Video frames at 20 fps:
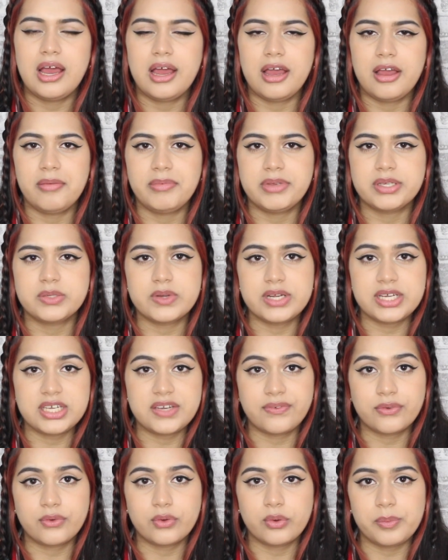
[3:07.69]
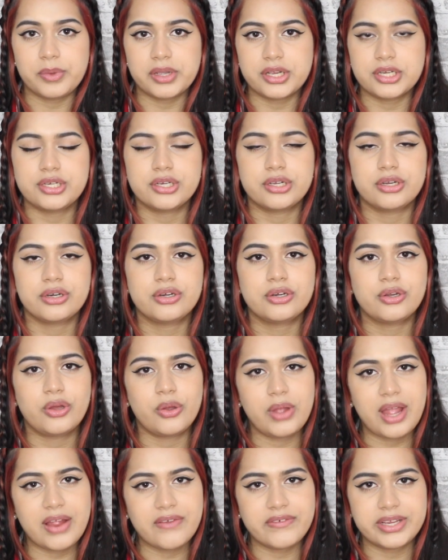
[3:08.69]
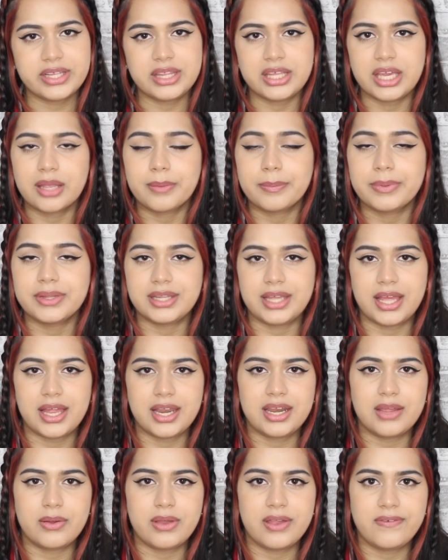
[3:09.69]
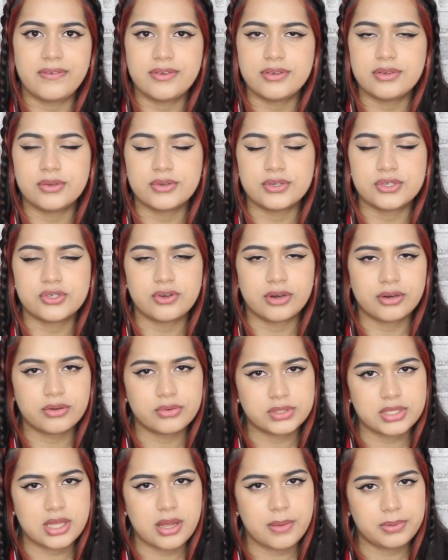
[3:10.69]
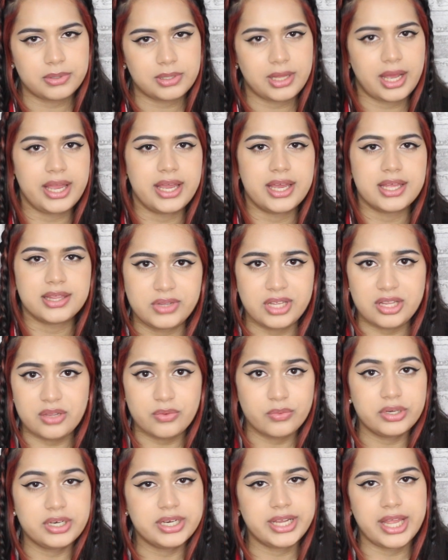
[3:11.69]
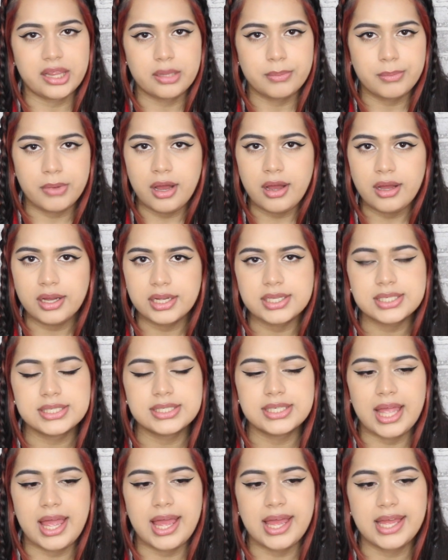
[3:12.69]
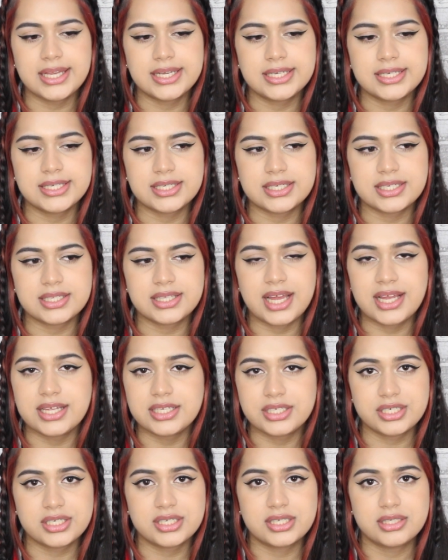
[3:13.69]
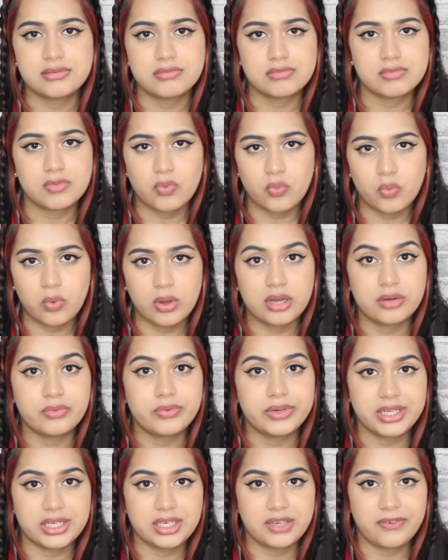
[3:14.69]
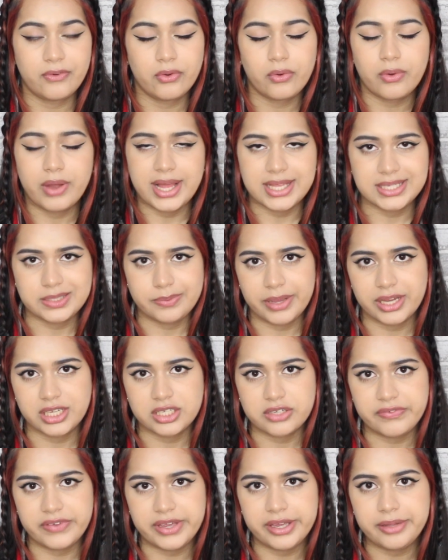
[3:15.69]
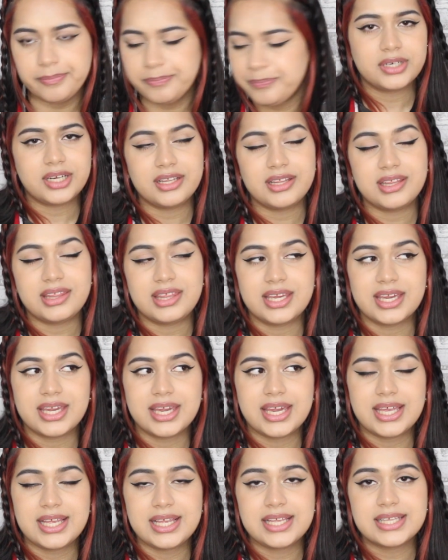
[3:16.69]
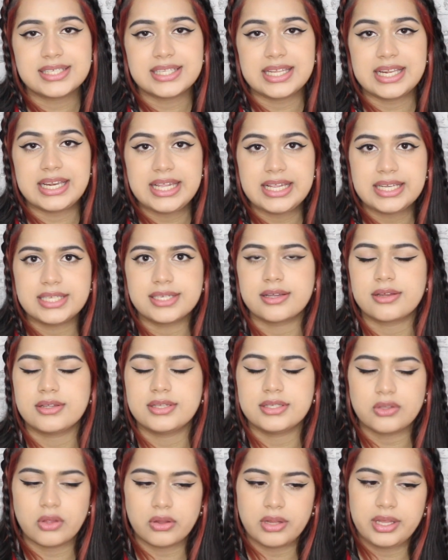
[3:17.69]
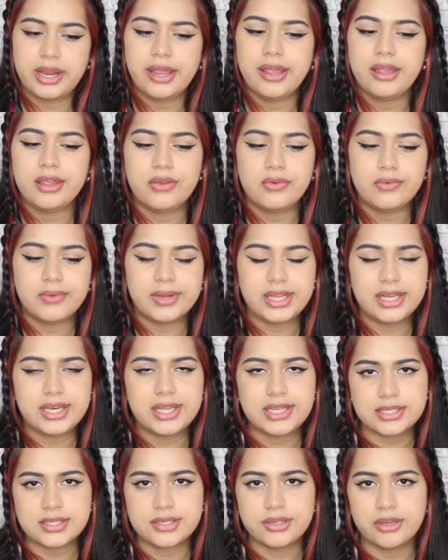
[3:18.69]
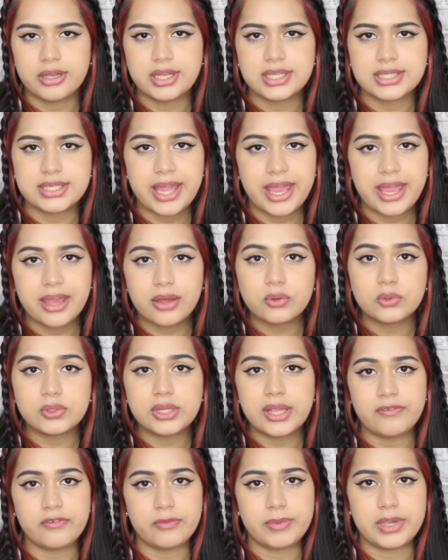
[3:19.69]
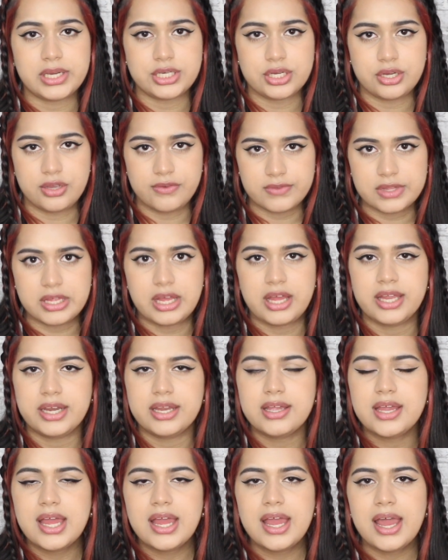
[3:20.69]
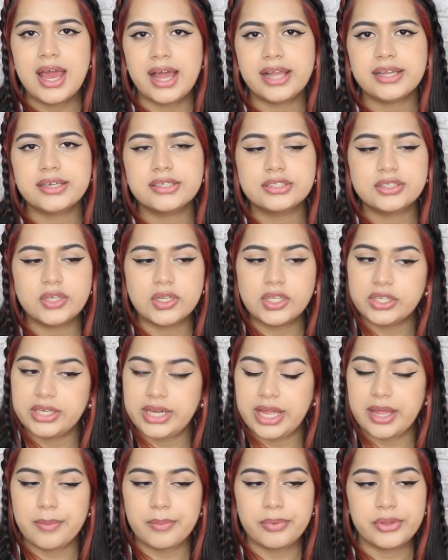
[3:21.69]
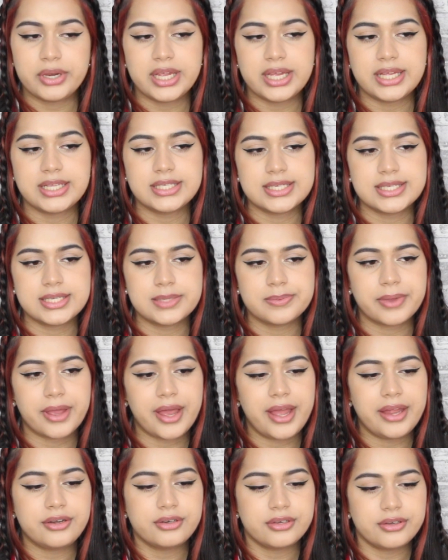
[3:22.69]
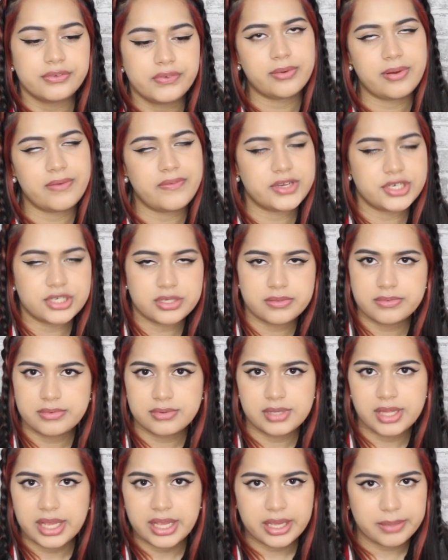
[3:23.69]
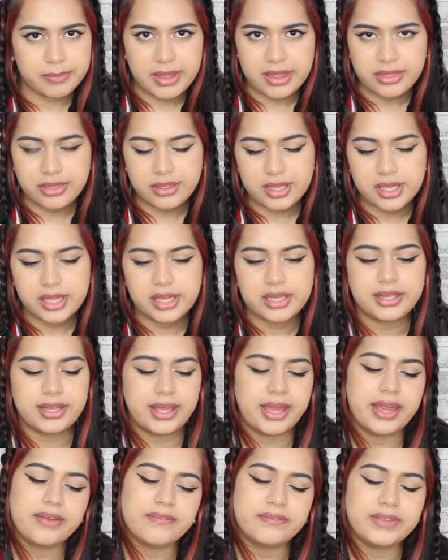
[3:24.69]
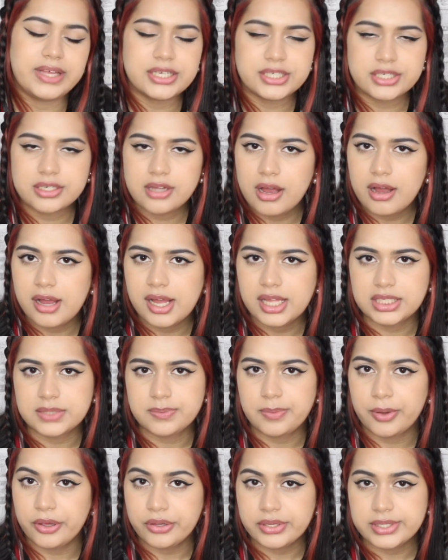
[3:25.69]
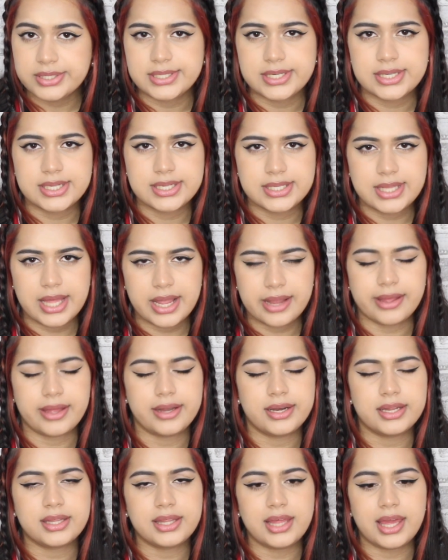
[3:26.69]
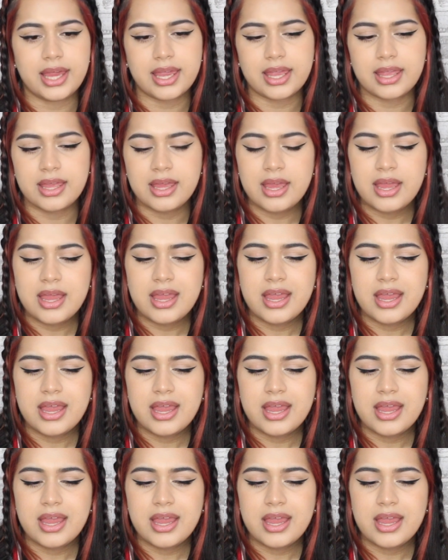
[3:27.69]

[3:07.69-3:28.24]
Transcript: It's really difficult because you can know everything, but then if you struggle to apply it, then you wouldn't get the marks, and that's just one really difficult aspect of it. One other thing is the need to consolidate. You really need to take all the information you've learned and consolidate and put it into some kind of revision like method, like flashcards, posters, that kind of thing.